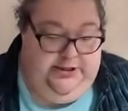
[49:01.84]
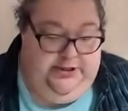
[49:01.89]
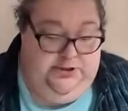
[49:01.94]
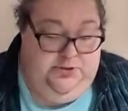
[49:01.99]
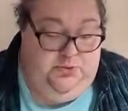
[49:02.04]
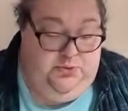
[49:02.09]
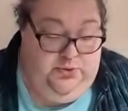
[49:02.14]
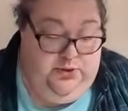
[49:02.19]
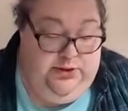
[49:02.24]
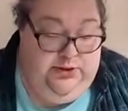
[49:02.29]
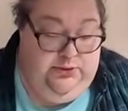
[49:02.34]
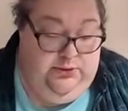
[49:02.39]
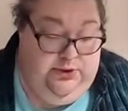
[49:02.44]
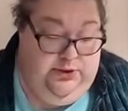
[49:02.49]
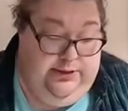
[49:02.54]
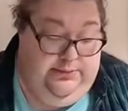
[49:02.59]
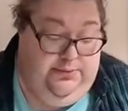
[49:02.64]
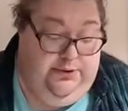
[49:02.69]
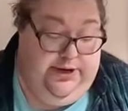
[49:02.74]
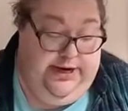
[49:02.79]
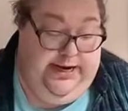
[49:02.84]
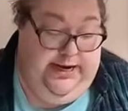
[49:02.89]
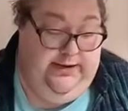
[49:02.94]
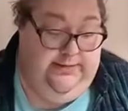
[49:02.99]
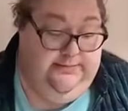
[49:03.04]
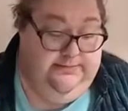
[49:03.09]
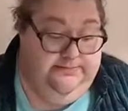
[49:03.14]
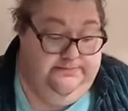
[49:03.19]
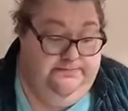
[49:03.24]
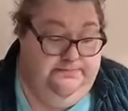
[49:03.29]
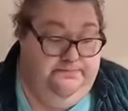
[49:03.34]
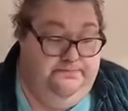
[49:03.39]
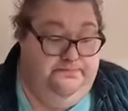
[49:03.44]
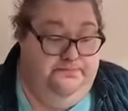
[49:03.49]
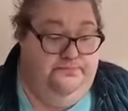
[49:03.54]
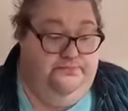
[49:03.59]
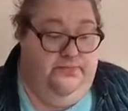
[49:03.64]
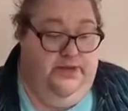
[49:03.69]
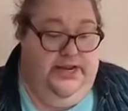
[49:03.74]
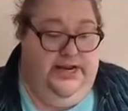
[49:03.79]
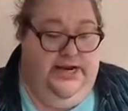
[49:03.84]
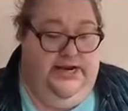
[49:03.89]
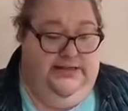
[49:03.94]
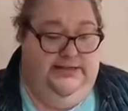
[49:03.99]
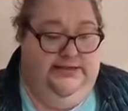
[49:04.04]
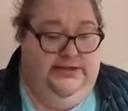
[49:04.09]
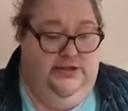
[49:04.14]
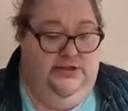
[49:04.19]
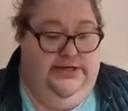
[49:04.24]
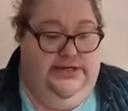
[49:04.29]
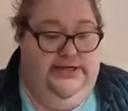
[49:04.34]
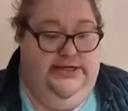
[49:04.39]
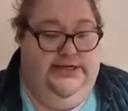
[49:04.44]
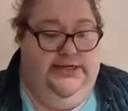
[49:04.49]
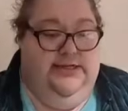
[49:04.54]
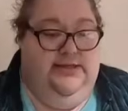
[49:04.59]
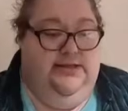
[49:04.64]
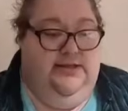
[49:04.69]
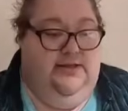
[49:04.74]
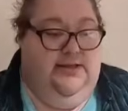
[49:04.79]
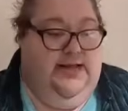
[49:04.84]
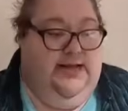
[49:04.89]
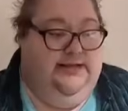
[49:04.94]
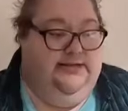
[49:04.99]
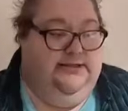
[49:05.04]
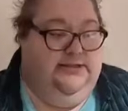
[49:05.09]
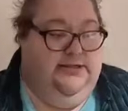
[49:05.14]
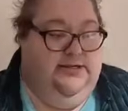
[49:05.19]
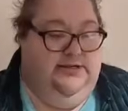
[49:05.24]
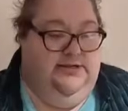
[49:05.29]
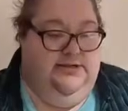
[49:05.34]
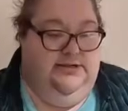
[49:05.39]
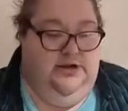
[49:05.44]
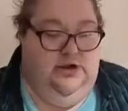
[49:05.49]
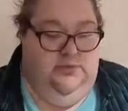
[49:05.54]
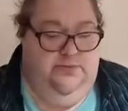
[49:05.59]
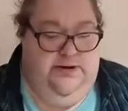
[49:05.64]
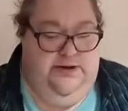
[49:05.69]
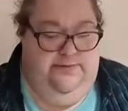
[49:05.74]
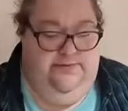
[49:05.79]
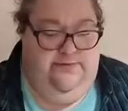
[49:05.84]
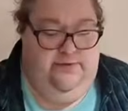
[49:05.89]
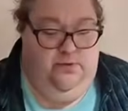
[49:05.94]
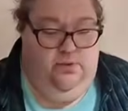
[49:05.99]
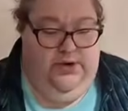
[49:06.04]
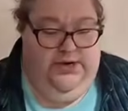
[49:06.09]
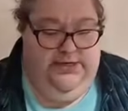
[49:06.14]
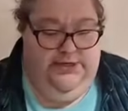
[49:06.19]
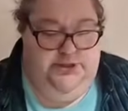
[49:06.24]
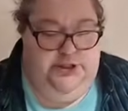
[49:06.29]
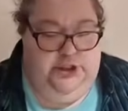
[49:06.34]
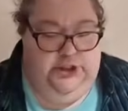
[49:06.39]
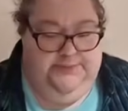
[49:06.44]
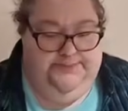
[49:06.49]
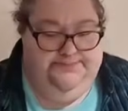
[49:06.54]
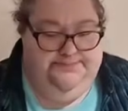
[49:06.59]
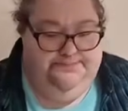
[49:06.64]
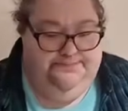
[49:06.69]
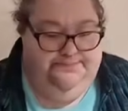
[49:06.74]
is really, really pretty. And I still need to get the last installment for winter.